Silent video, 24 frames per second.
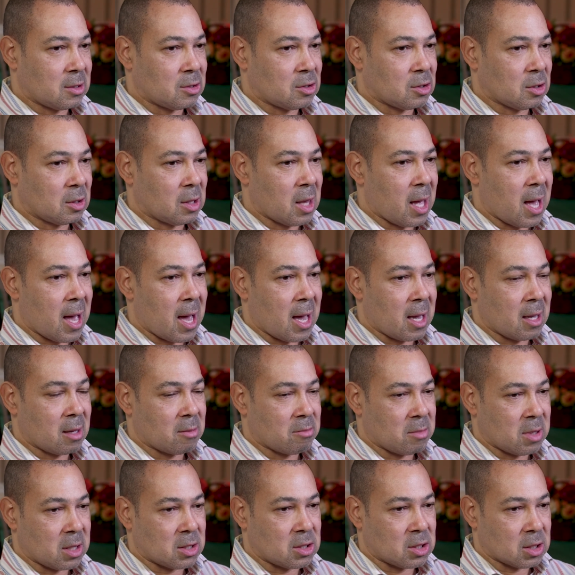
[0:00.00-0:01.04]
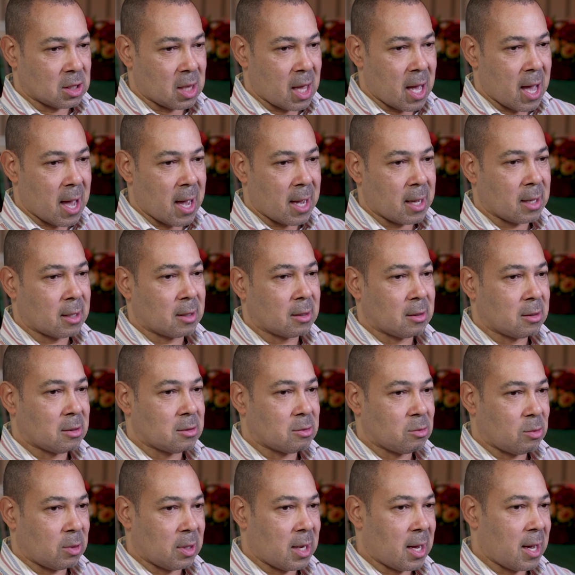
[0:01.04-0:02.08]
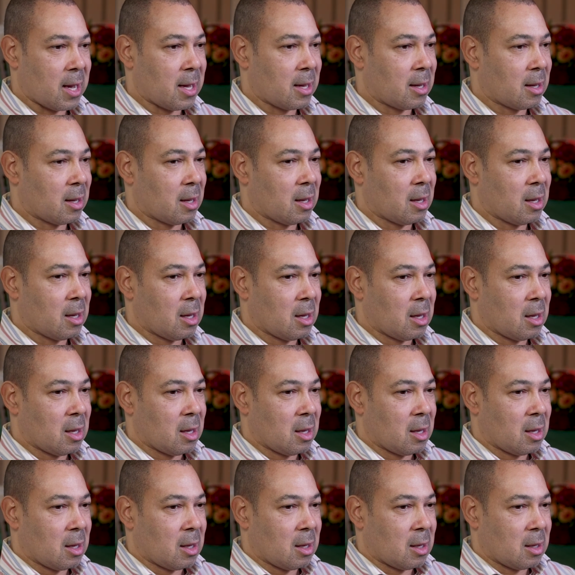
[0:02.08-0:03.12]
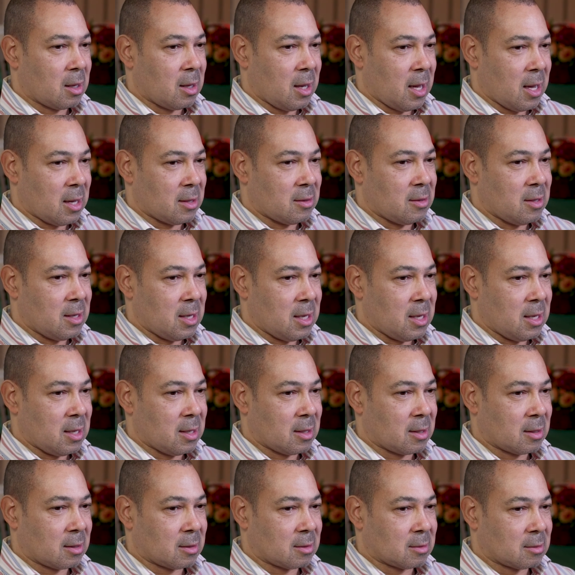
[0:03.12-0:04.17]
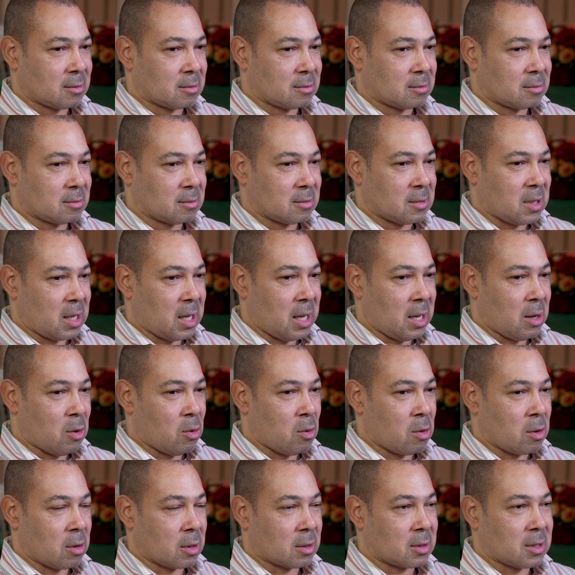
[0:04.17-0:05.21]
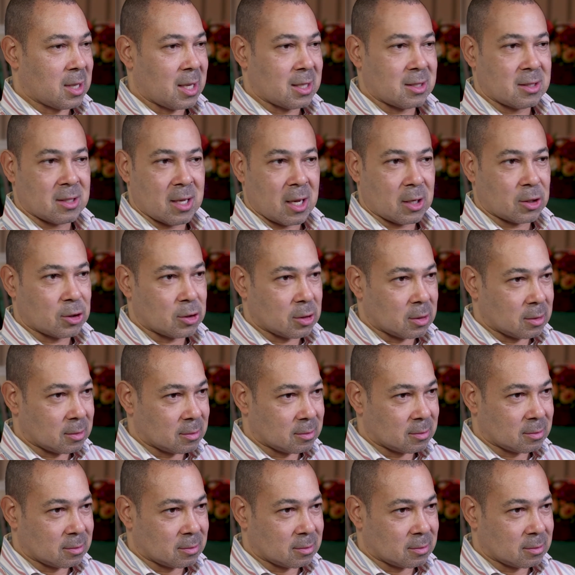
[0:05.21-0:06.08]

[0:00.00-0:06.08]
in July, mid-July, is when I had the aortic dissection.